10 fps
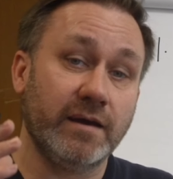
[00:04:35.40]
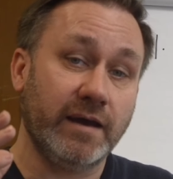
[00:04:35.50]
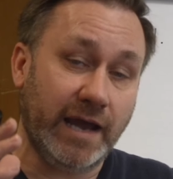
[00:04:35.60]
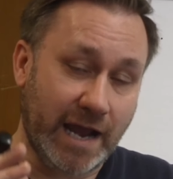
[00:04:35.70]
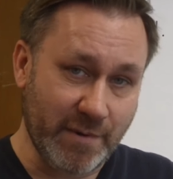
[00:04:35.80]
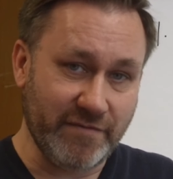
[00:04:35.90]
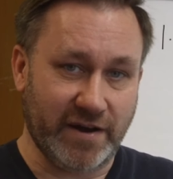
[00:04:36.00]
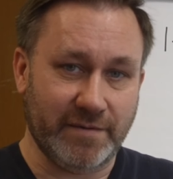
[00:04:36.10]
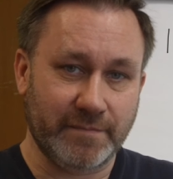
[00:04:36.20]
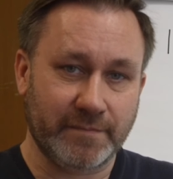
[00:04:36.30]

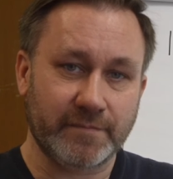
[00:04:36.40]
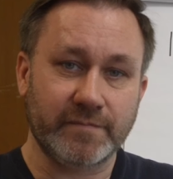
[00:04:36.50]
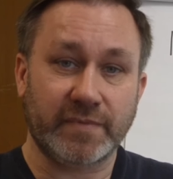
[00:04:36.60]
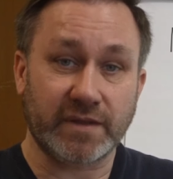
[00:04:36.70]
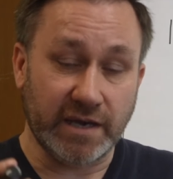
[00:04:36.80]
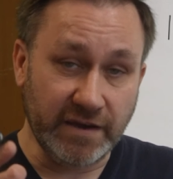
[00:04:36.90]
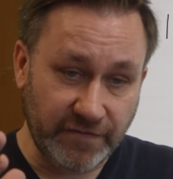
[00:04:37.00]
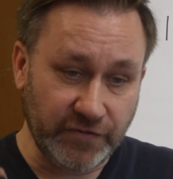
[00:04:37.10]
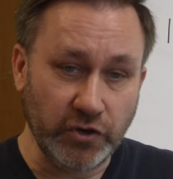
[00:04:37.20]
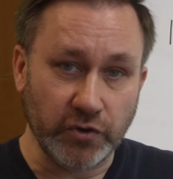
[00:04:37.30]
However,
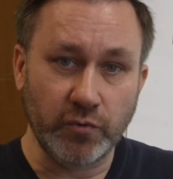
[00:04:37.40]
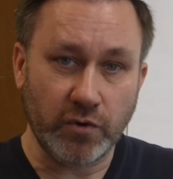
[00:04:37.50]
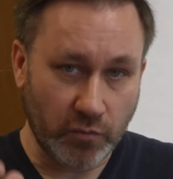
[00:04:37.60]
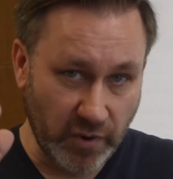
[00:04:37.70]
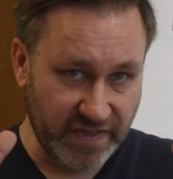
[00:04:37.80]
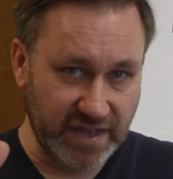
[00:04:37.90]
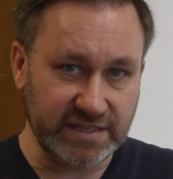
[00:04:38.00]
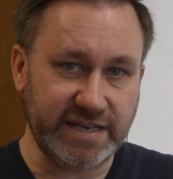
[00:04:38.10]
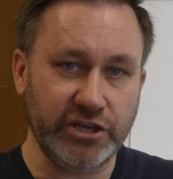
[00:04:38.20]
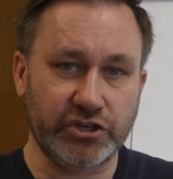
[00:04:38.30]
if you, with the
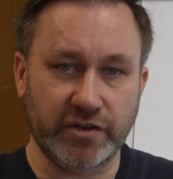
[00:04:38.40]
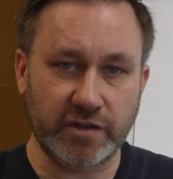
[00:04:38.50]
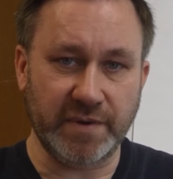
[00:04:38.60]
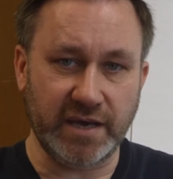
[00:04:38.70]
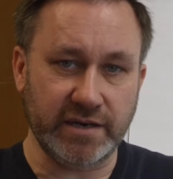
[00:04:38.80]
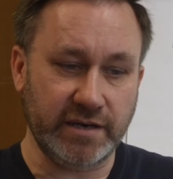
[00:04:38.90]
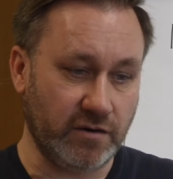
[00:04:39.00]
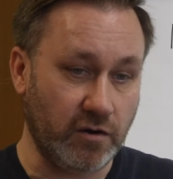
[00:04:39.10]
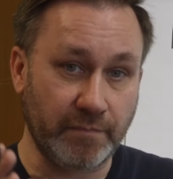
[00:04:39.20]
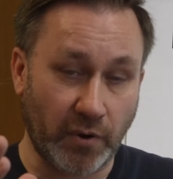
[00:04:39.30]
intention at the beginning,
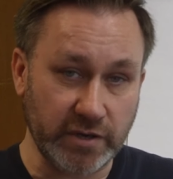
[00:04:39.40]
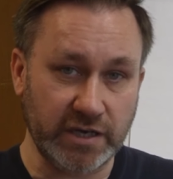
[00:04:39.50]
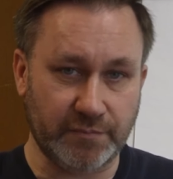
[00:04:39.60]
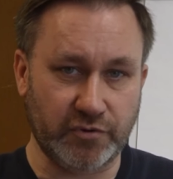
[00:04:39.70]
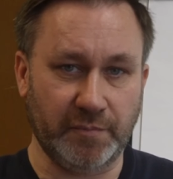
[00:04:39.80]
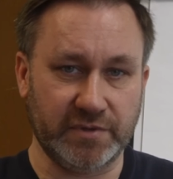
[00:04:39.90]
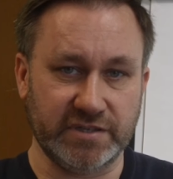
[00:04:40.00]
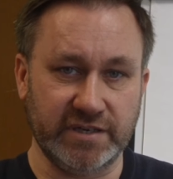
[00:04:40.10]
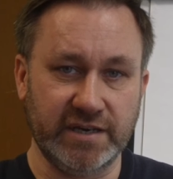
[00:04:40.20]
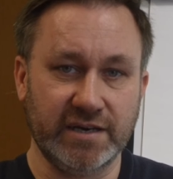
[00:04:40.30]
are buying a
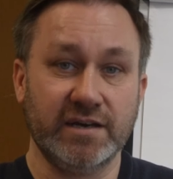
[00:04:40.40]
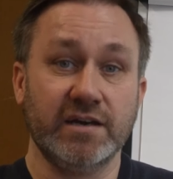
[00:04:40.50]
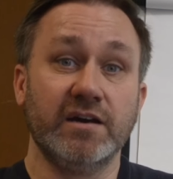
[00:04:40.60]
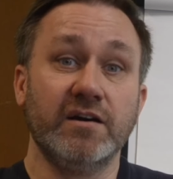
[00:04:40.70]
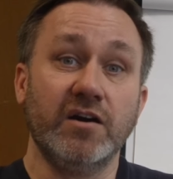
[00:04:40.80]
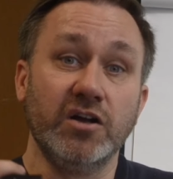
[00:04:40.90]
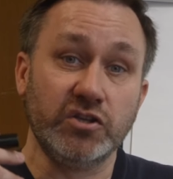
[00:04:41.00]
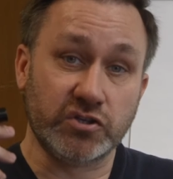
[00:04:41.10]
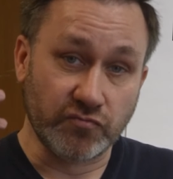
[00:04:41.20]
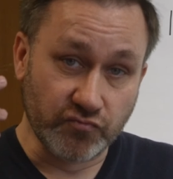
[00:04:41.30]
property
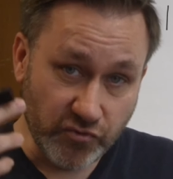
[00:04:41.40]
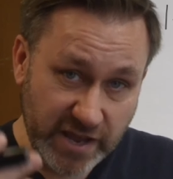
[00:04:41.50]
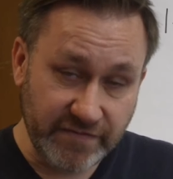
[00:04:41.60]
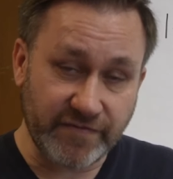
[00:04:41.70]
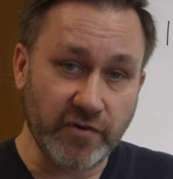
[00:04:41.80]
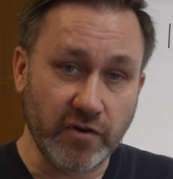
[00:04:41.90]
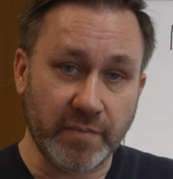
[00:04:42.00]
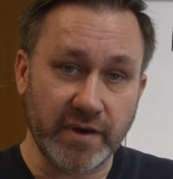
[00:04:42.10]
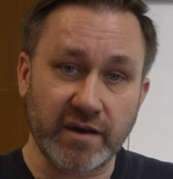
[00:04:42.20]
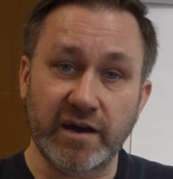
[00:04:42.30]
to refurb
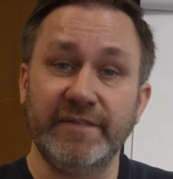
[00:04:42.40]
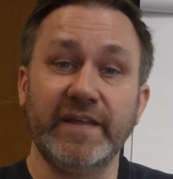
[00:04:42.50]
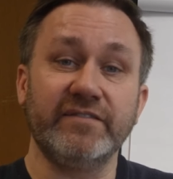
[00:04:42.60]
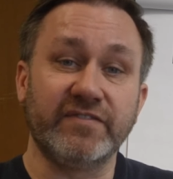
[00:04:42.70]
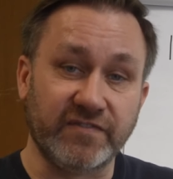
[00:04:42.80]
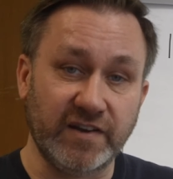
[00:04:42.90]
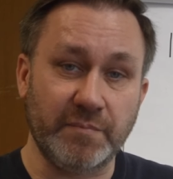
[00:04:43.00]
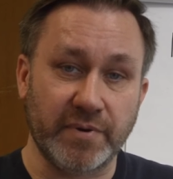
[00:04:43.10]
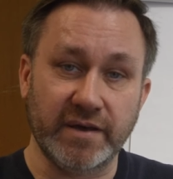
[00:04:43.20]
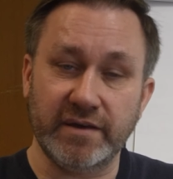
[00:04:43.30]
it and then
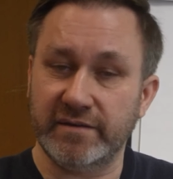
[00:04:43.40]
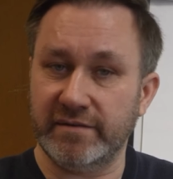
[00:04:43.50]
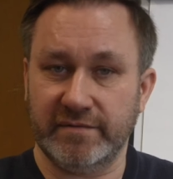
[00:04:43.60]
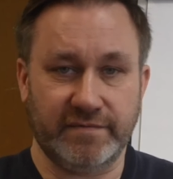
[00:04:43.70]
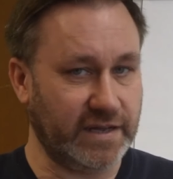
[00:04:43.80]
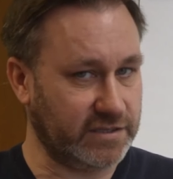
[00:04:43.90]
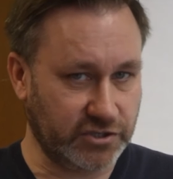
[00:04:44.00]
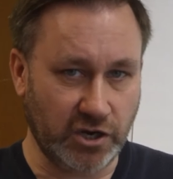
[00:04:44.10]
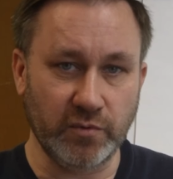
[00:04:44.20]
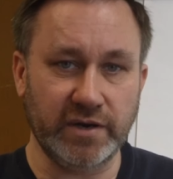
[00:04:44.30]
flip it, that's
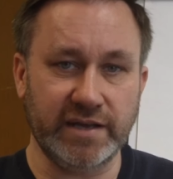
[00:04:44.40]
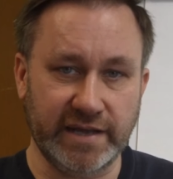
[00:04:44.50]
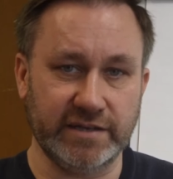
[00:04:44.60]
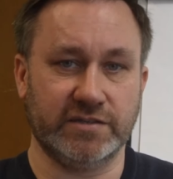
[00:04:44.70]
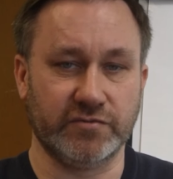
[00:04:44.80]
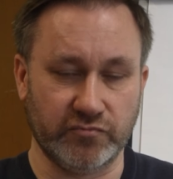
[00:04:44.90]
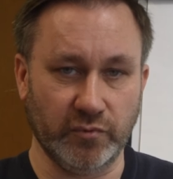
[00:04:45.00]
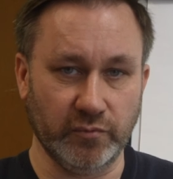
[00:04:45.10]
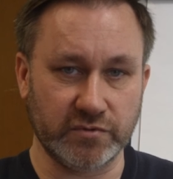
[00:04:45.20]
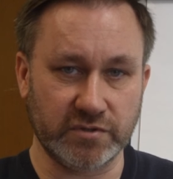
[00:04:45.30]
totally against the
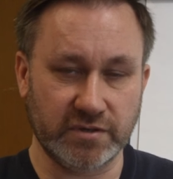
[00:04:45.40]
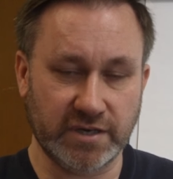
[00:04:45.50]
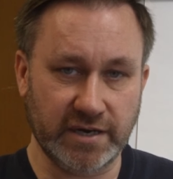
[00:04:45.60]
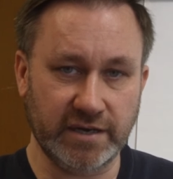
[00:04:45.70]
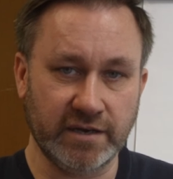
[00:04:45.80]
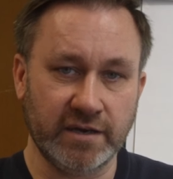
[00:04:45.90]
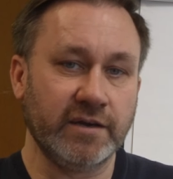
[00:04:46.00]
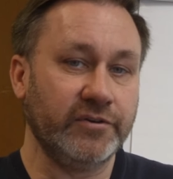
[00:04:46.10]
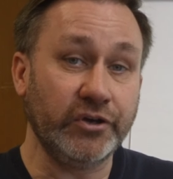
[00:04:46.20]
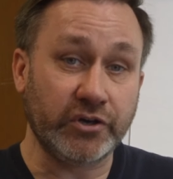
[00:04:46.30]
rules, okay?
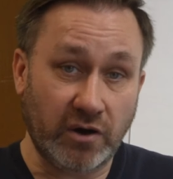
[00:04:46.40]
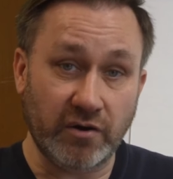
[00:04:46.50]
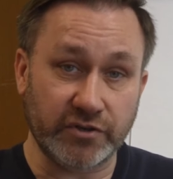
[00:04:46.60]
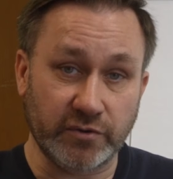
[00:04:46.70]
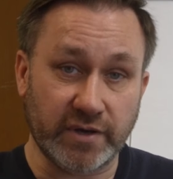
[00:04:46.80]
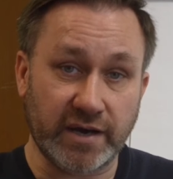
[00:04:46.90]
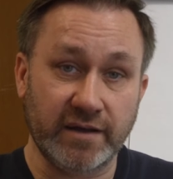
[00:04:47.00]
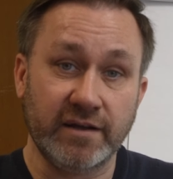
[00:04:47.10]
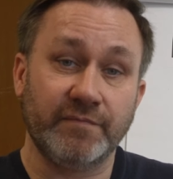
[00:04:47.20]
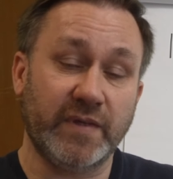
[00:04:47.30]
You can't do
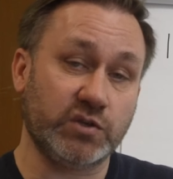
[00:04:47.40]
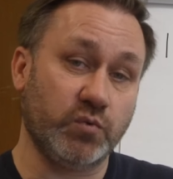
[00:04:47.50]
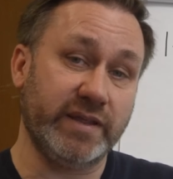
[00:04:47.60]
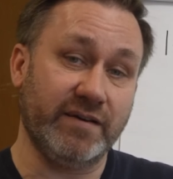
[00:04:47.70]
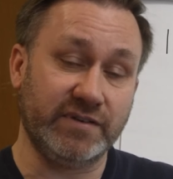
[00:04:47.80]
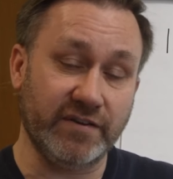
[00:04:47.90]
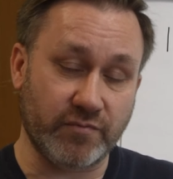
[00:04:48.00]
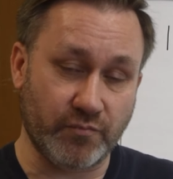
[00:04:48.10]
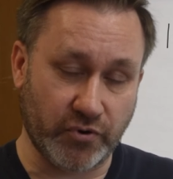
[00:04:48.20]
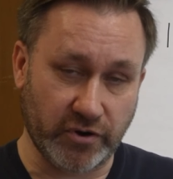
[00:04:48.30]
that. That's why they have
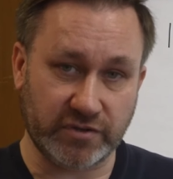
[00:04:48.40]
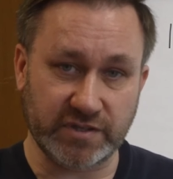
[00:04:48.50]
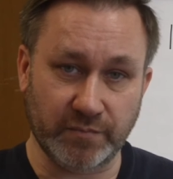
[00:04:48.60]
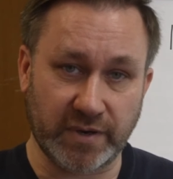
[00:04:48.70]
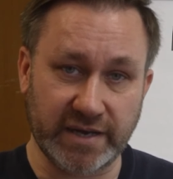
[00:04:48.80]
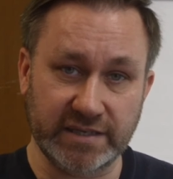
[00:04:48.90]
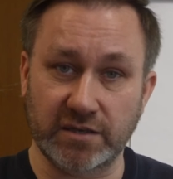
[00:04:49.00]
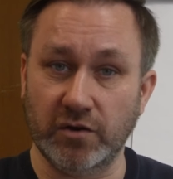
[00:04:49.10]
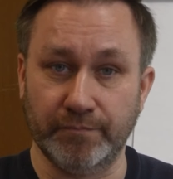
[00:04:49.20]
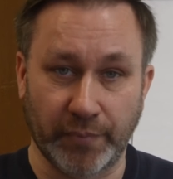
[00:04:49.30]
different products in place,
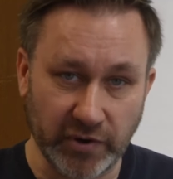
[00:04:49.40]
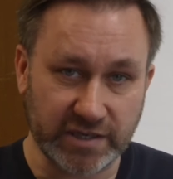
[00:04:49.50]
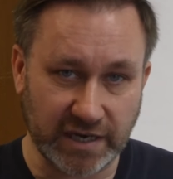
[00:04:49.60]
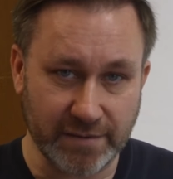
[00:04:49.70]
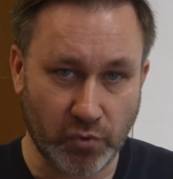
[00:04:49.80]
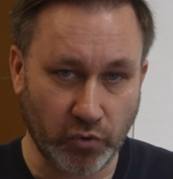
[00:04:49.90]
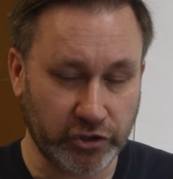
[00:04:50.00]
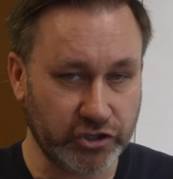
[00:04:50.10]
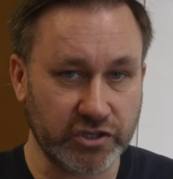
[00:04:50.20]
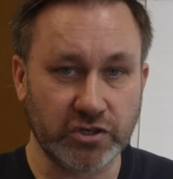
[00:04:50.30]
like buy-to-let
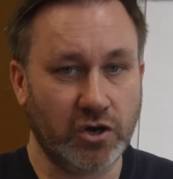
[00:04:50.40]
mortgages